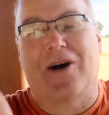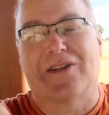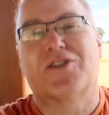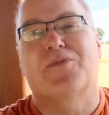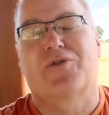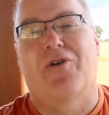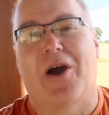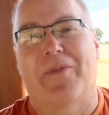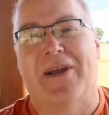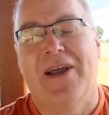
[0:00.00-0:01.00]
were
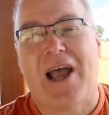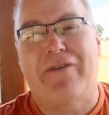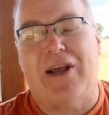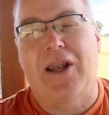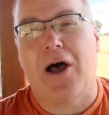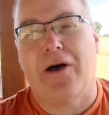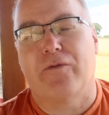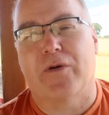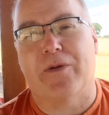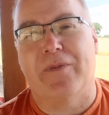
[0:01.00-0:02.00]
unsubscribing, having a
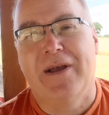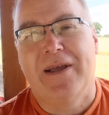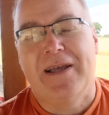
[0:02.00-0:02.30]
laugh with him.